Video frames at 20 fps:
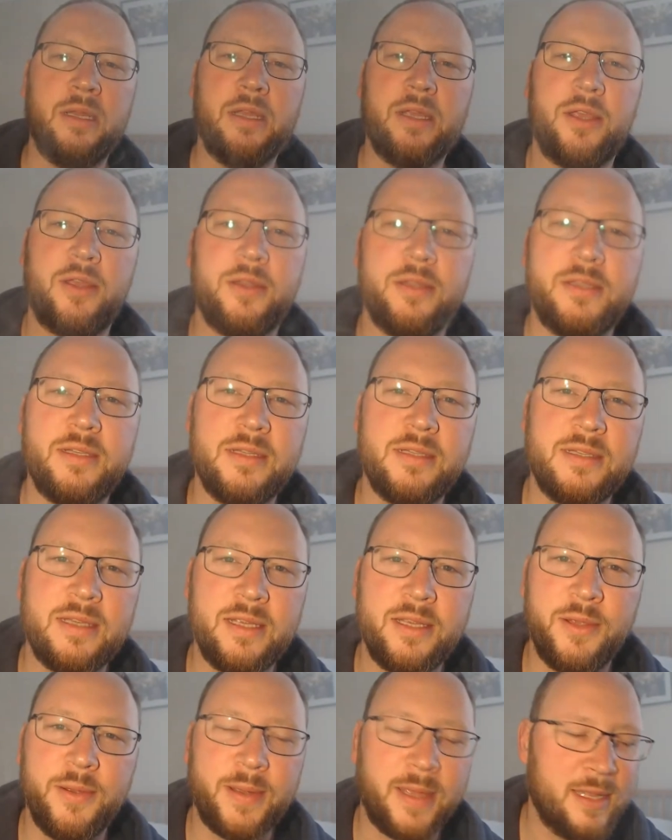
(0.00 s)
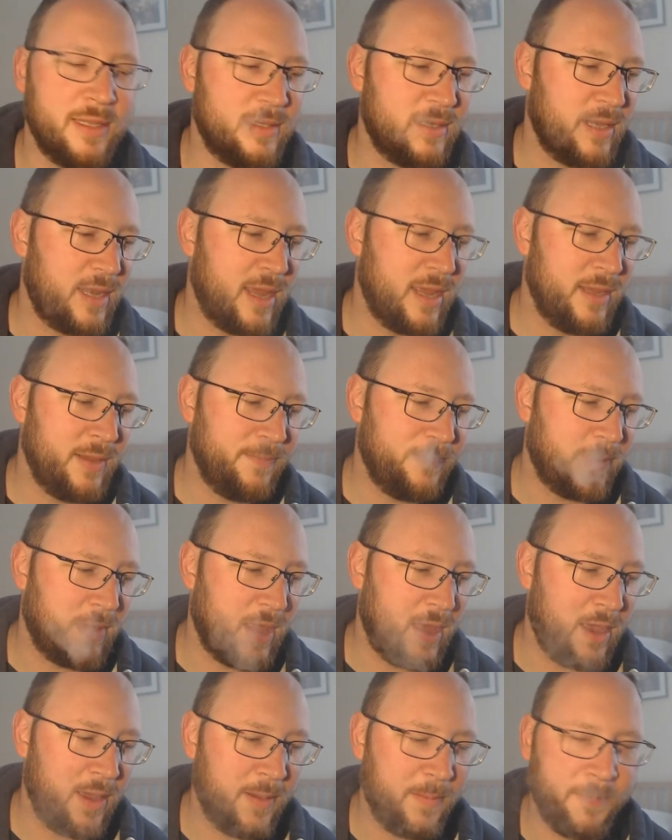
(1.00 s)
Good to see you again today.
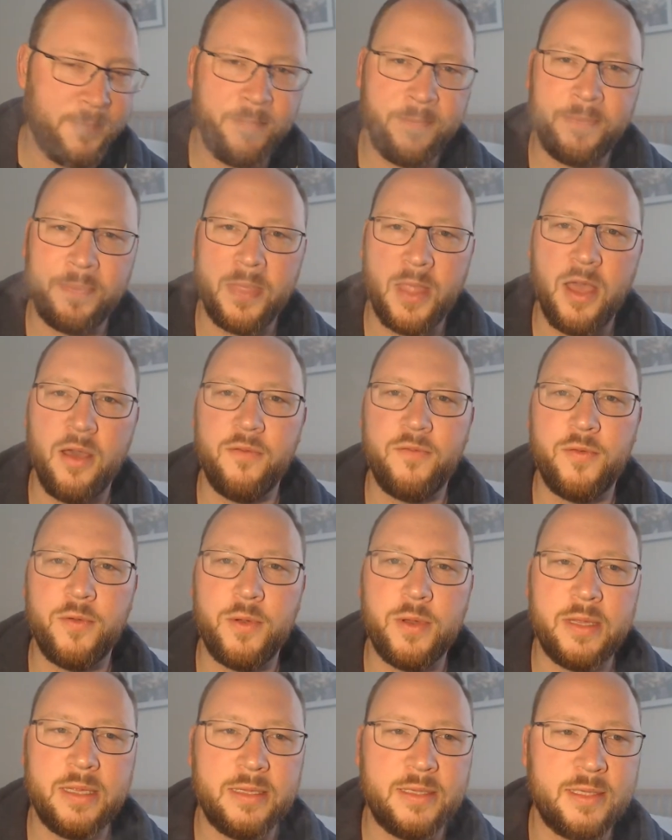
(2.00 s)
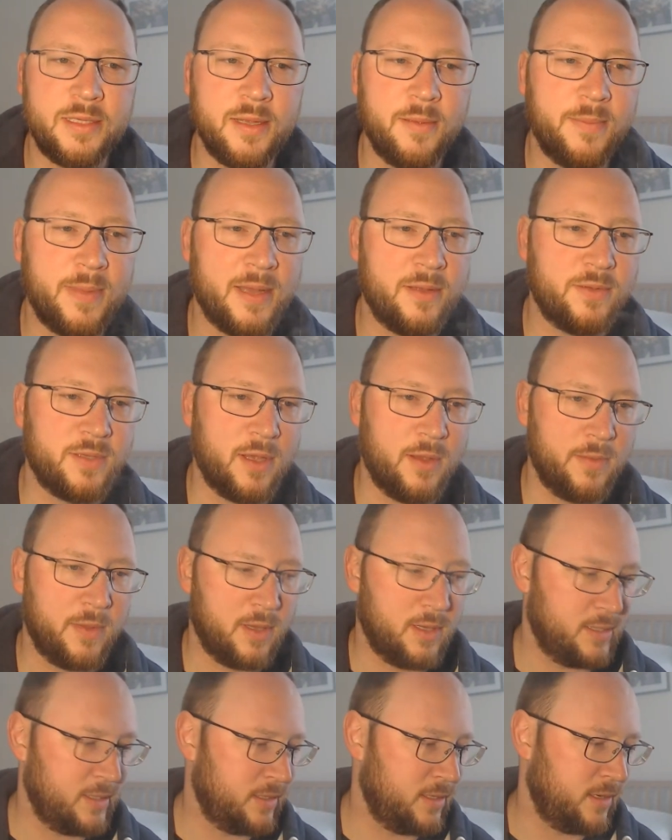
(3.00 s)
Um, I thought it's about time that
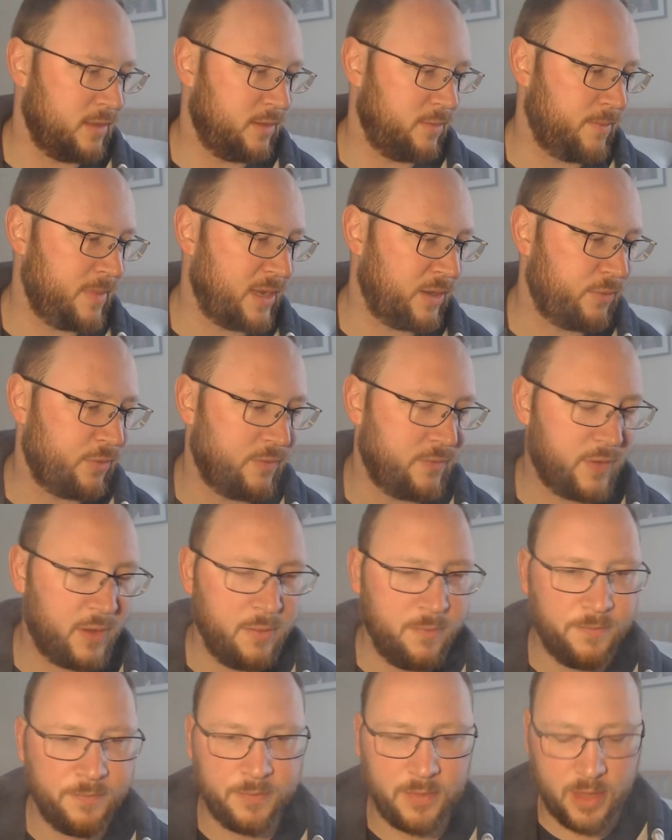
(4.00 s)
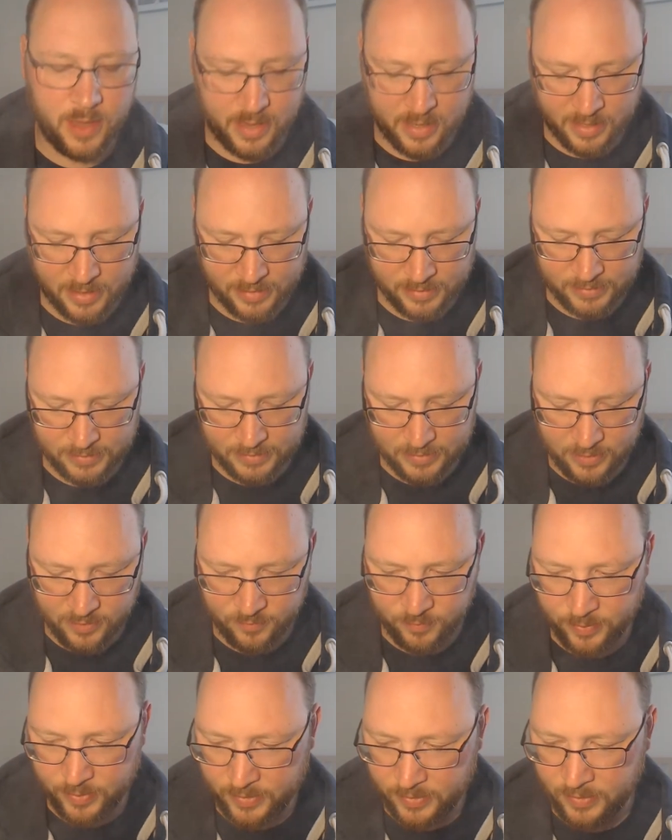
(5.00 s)
I did another mech review, and
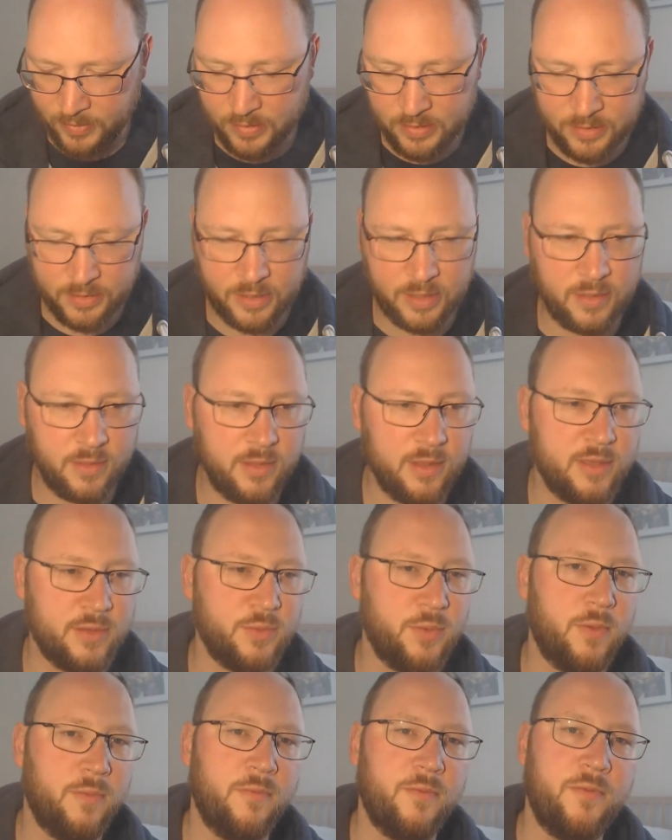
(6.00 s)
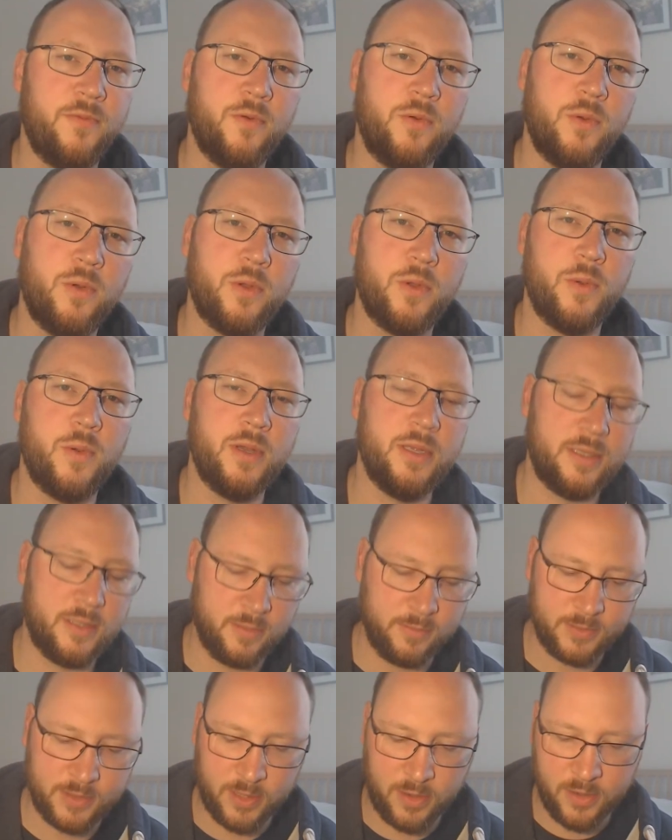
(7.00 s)
I've been looking at this one for quite
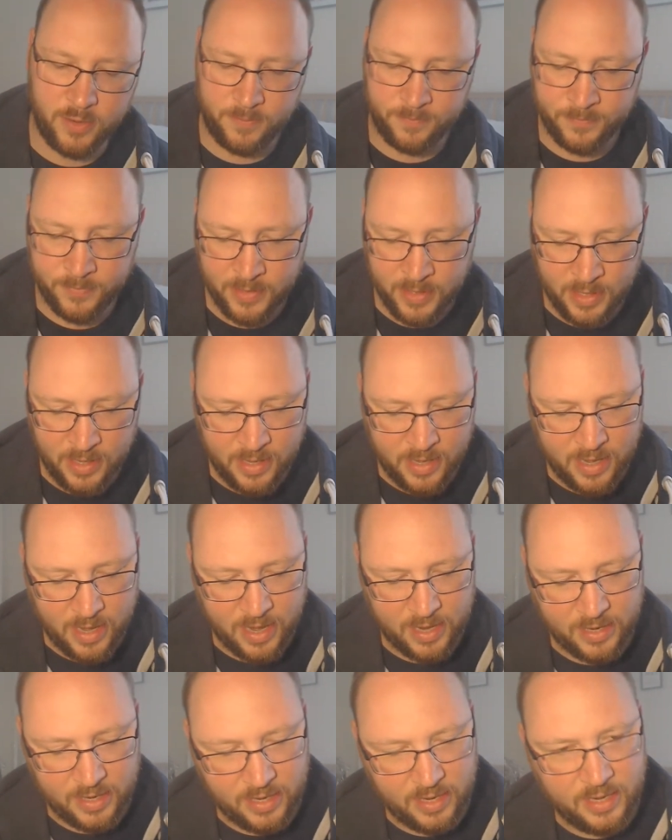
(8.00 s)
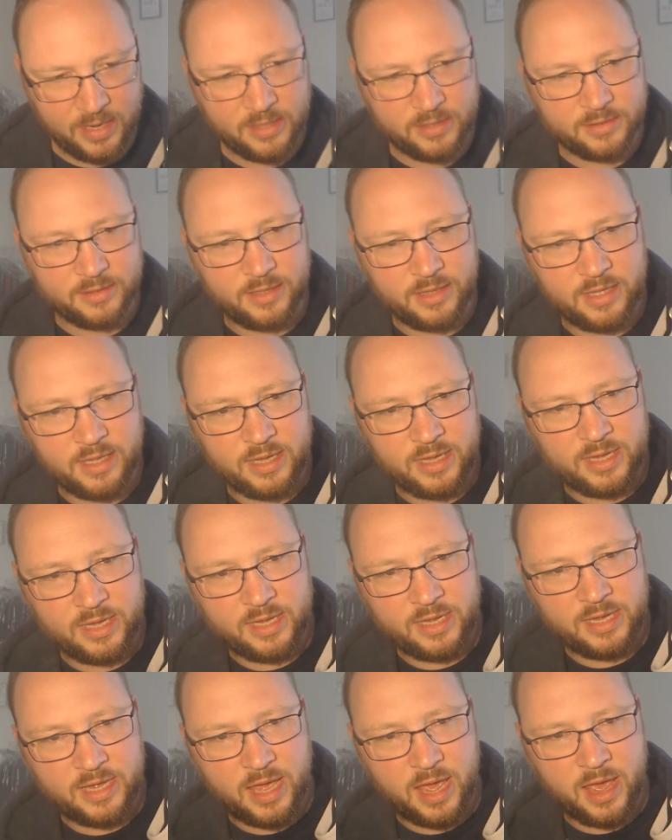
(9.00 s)
some time, and it is
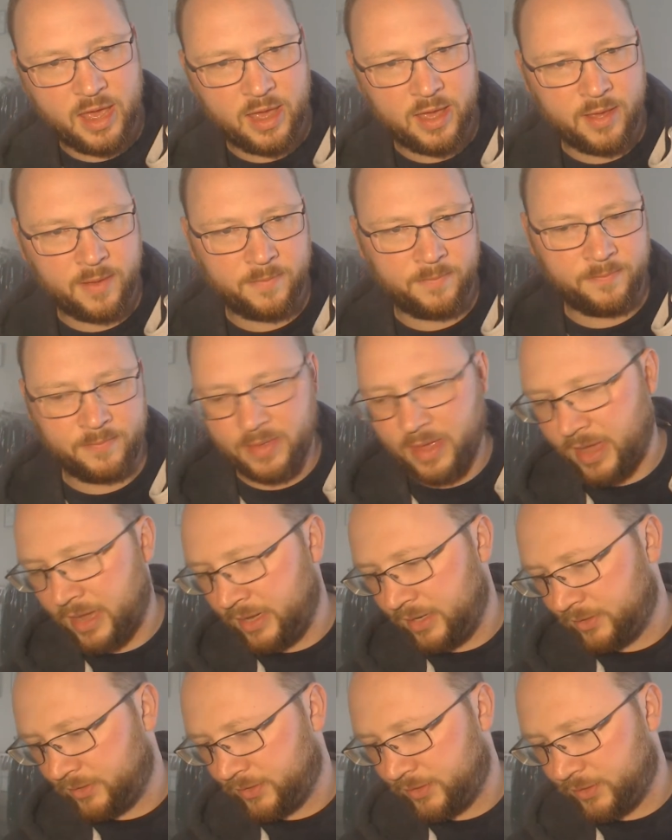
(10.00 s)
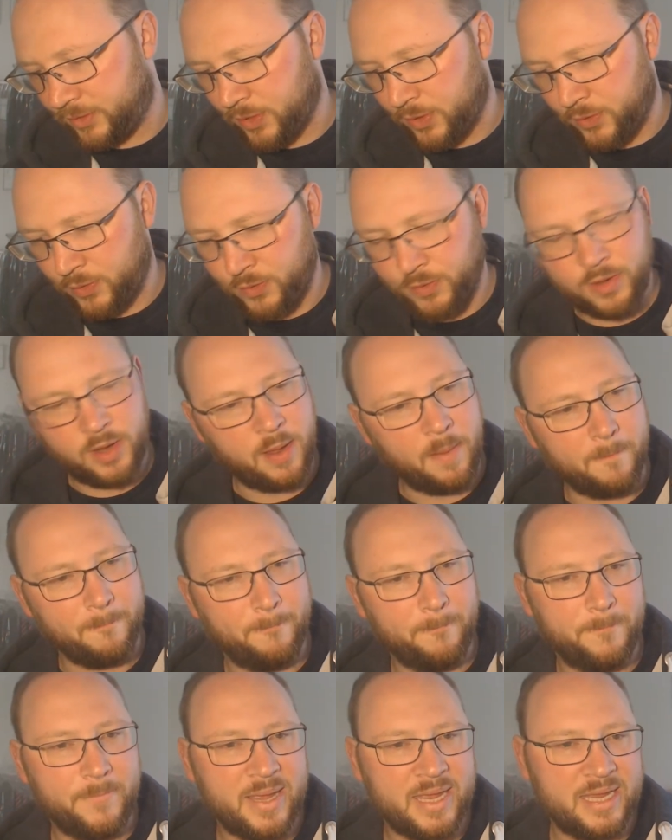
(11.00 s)
the um, H Stone
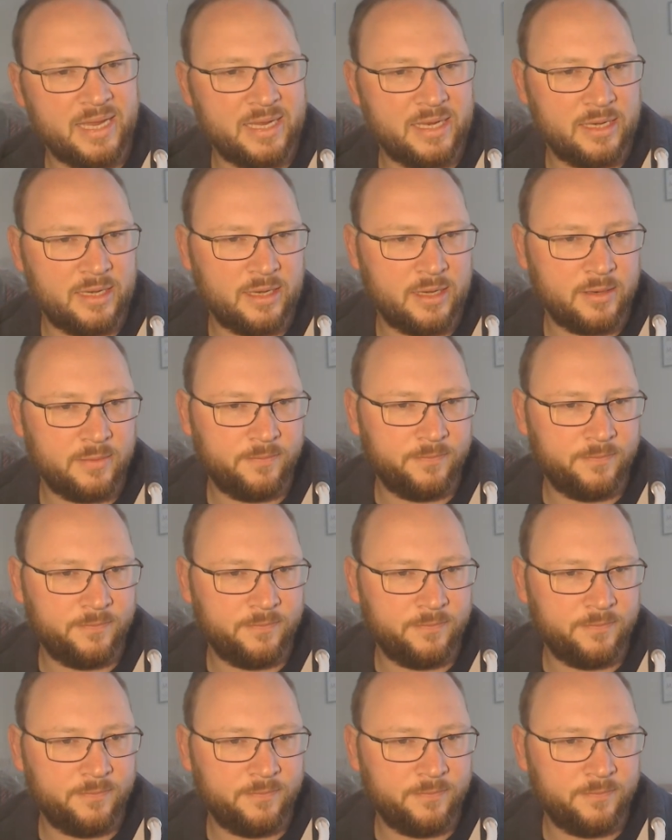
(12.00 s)
Bane,